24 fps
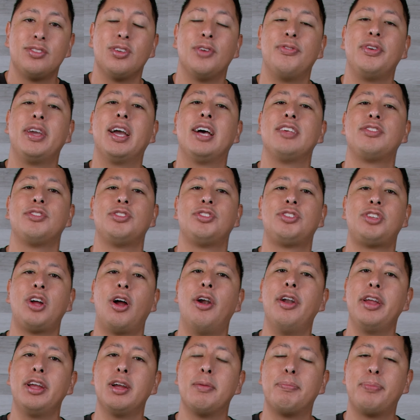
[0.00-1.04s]
So if you guys are
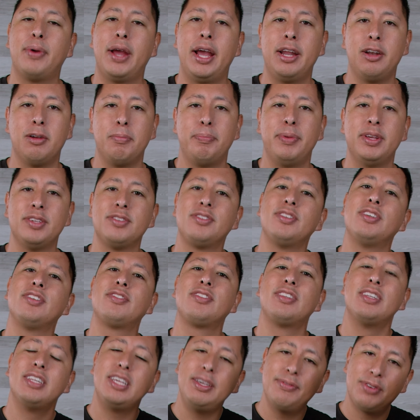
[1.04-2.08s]
starting a brand or
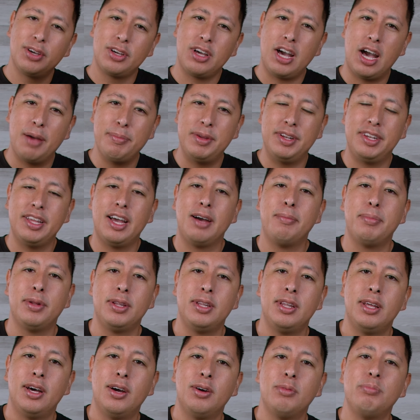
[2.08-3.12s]
business, leave a comment down
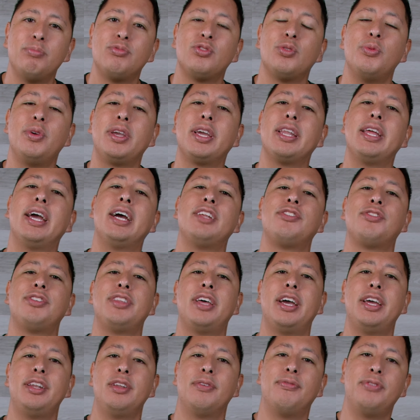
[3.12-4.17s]
below so we can
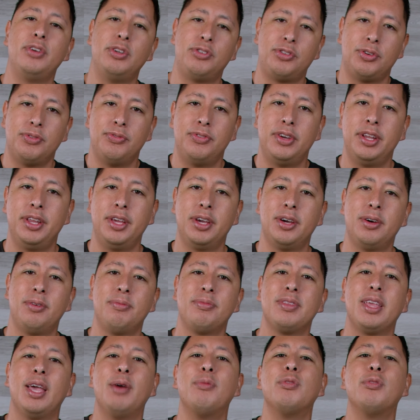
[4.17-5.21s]
answer that in a future video